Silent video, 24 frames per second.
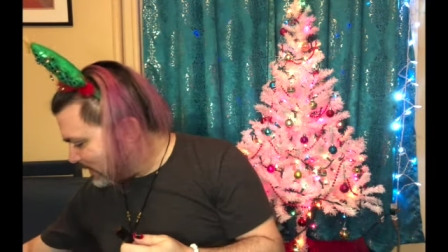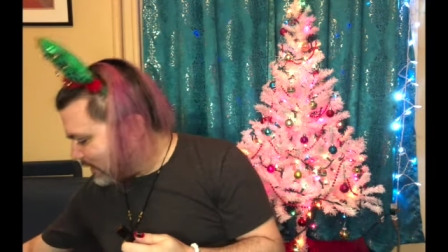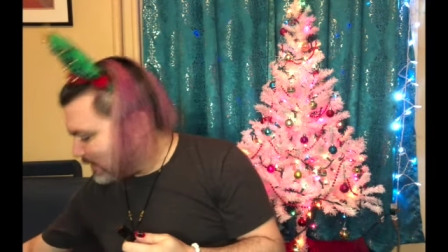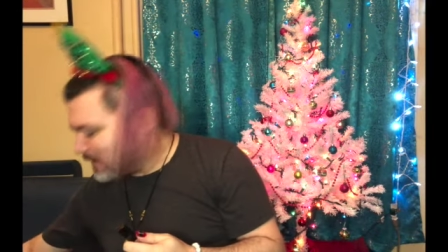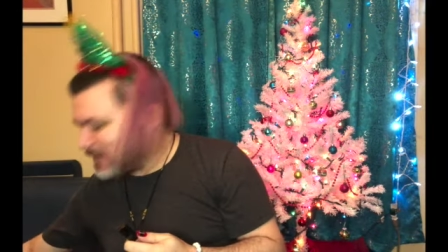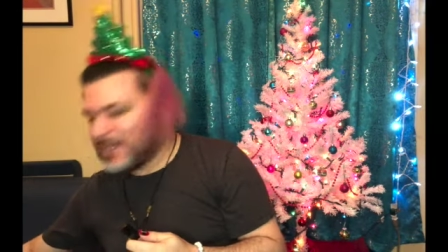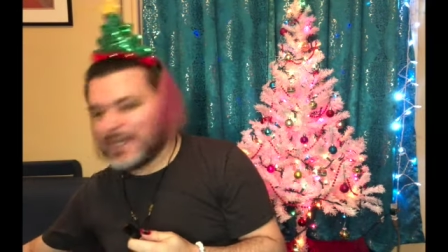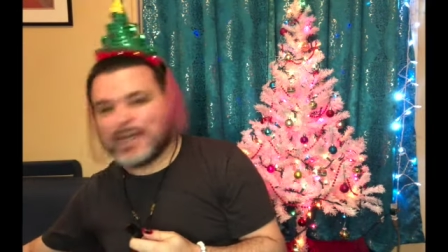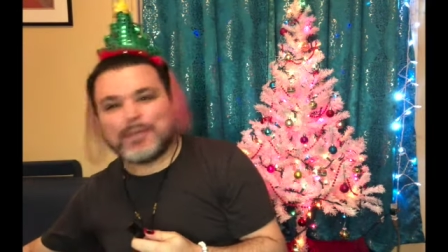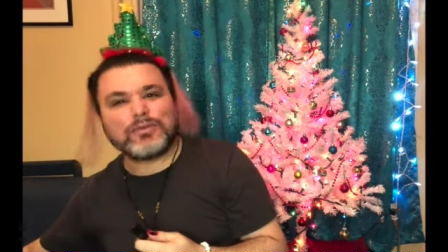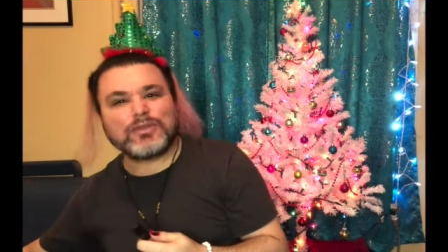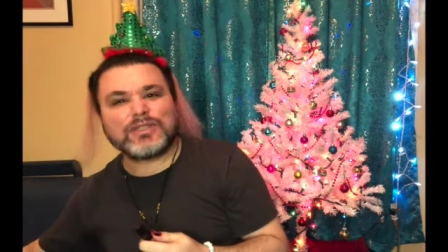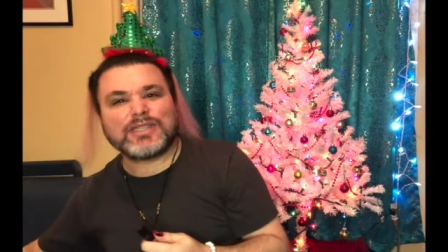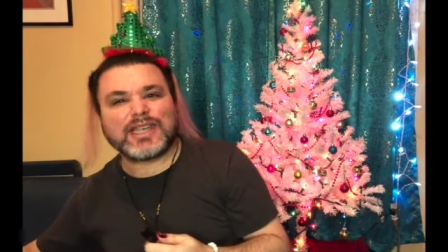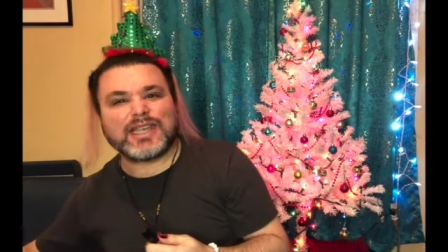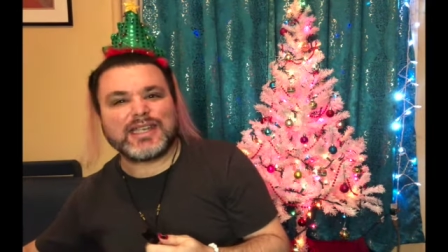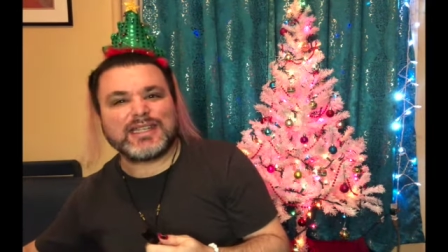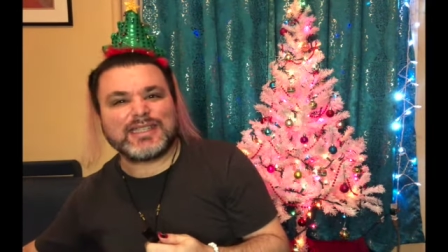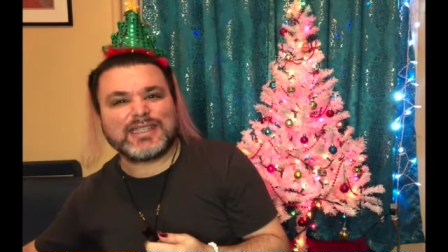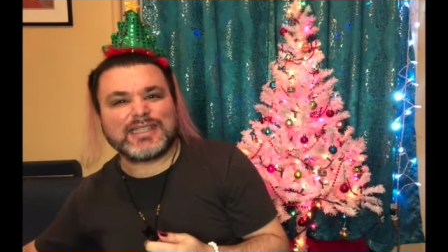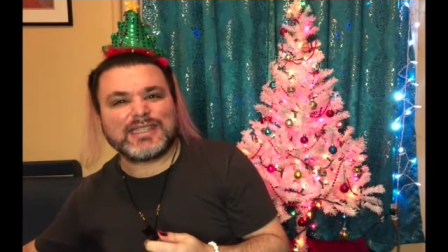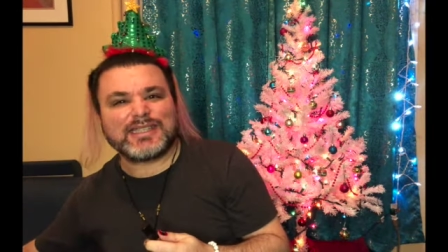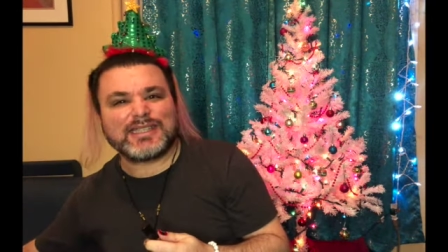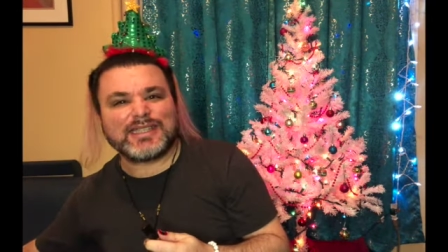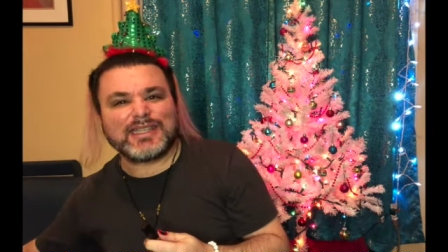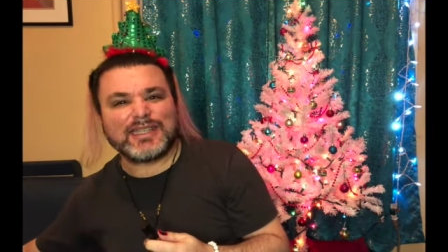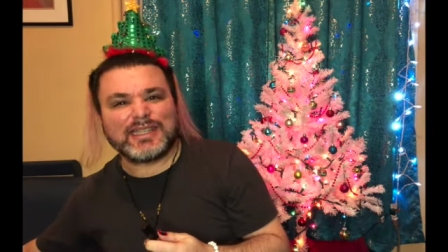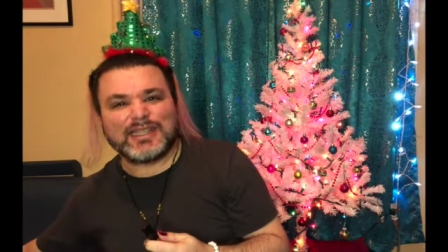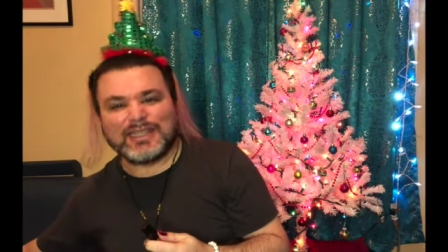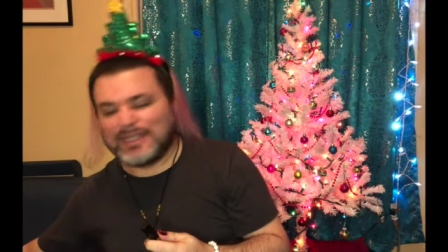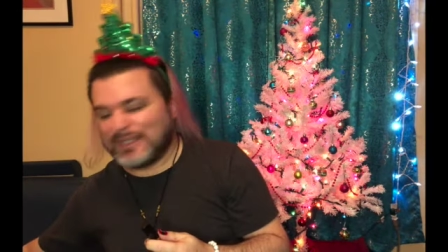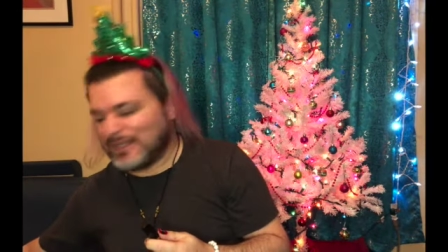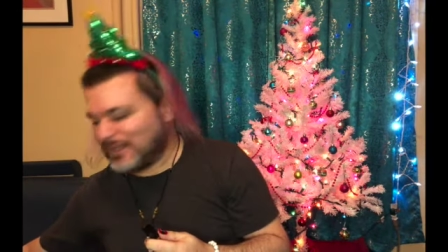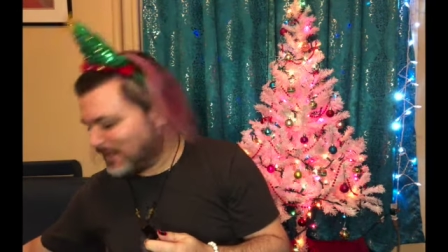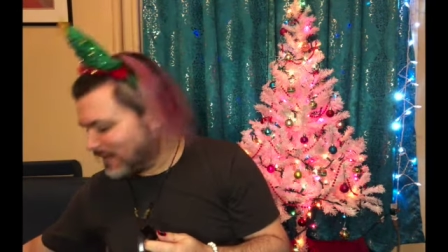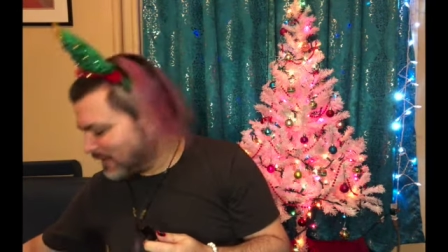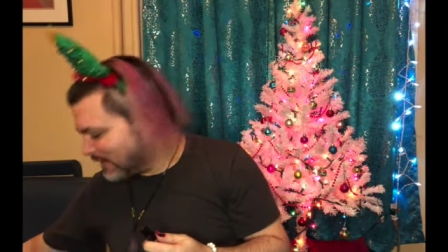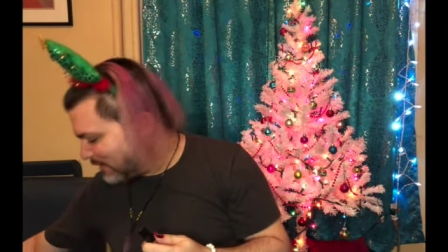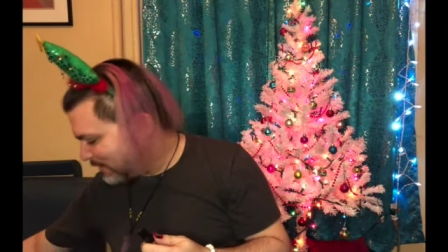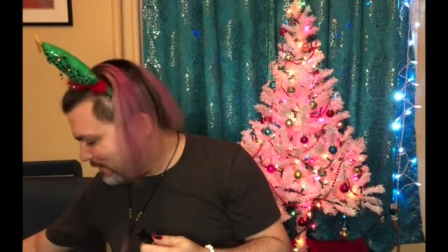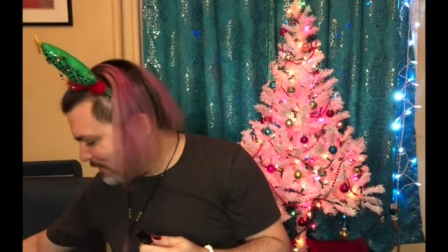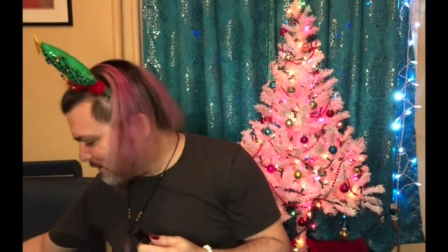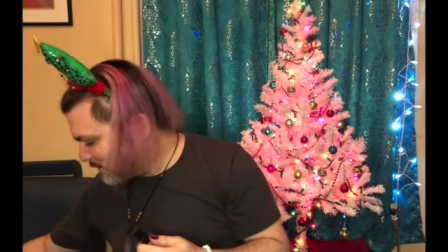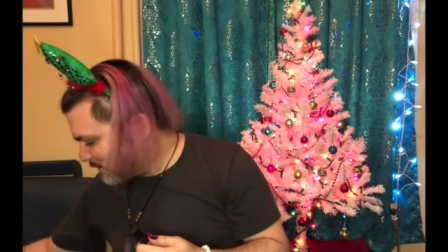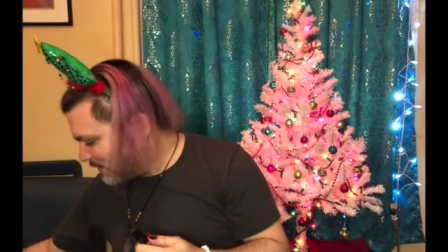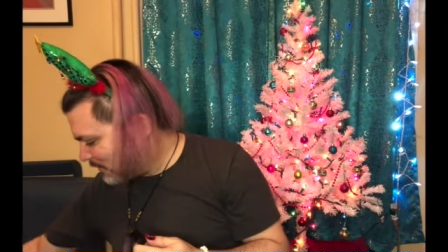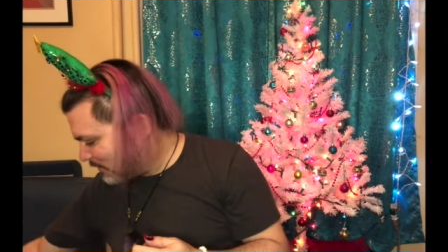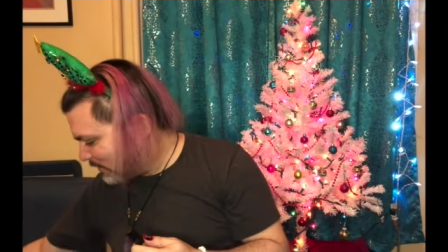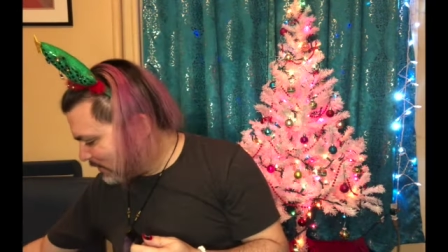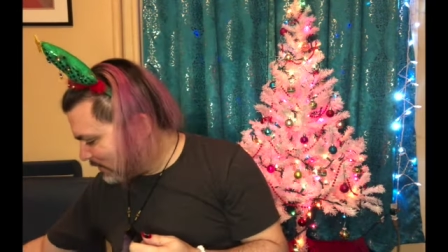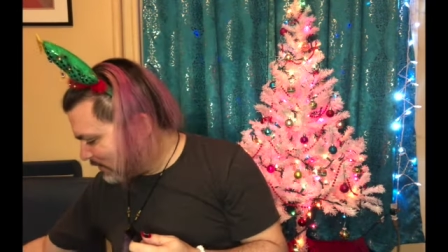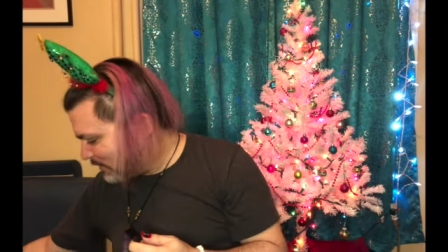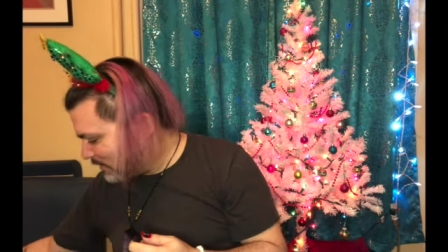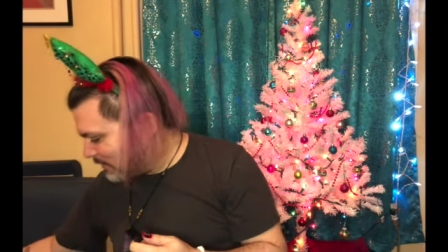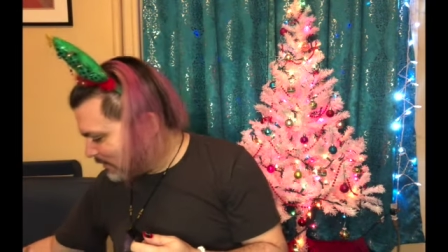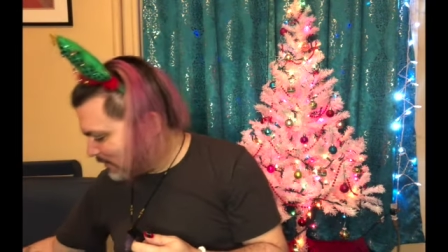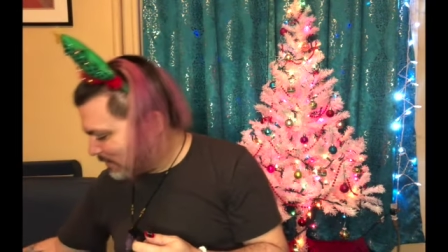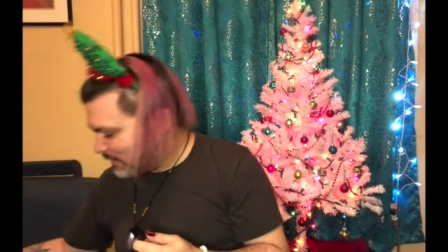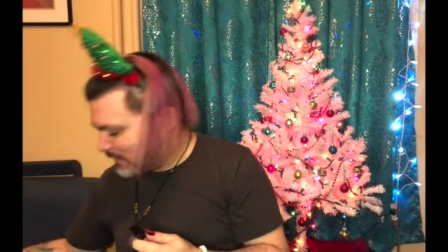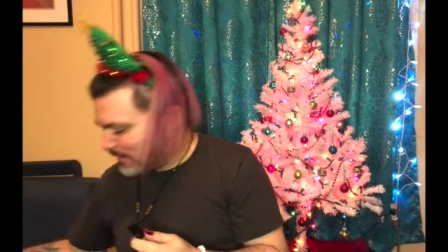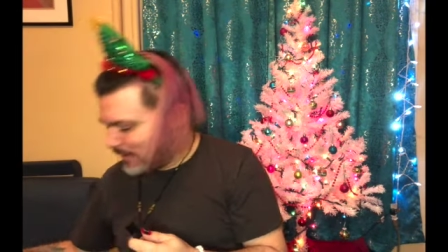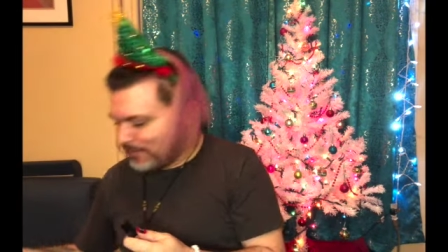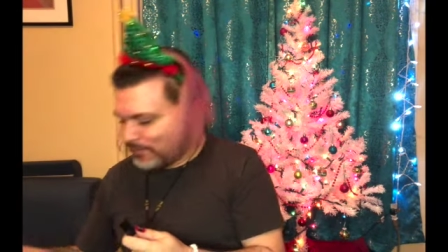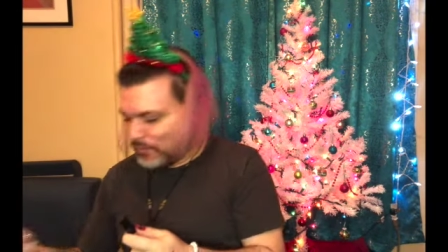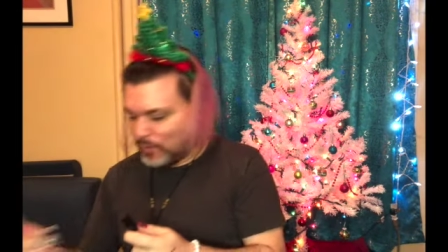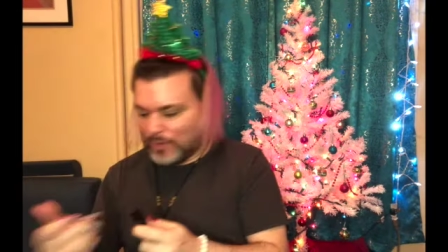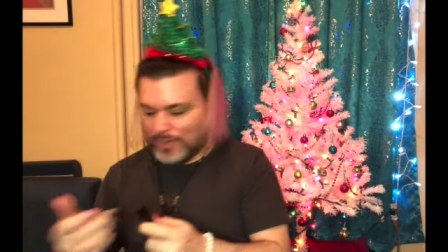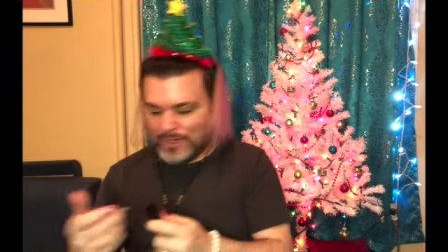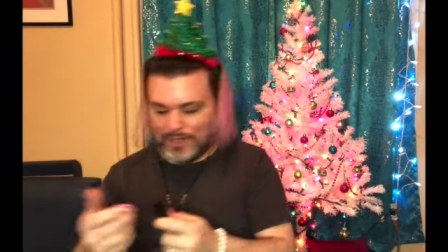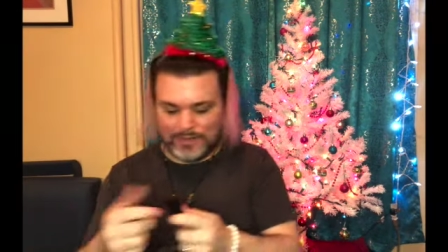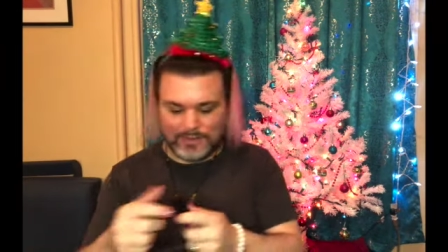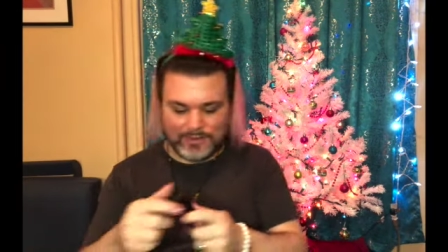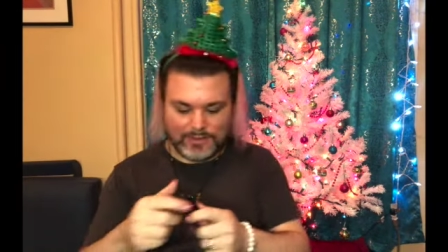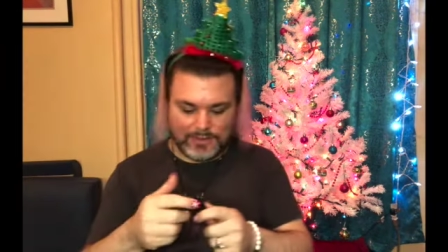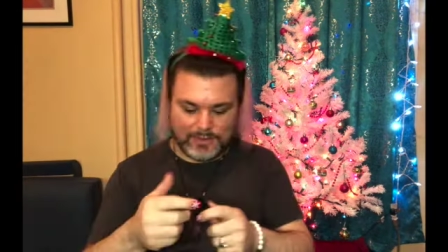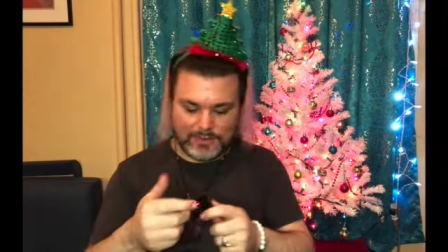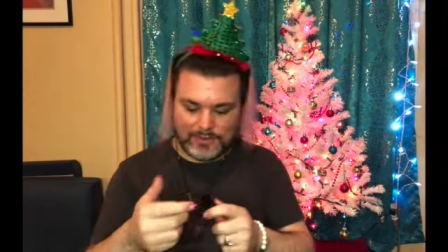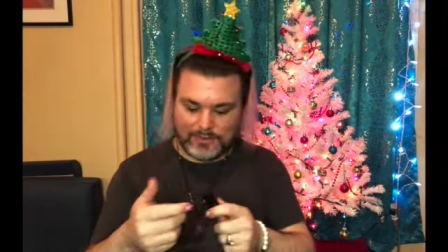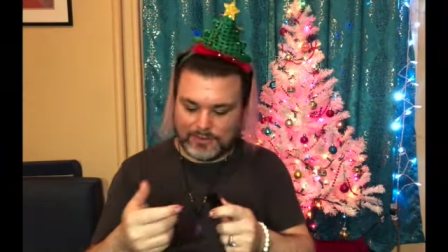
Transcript: sample sizes in giveaways.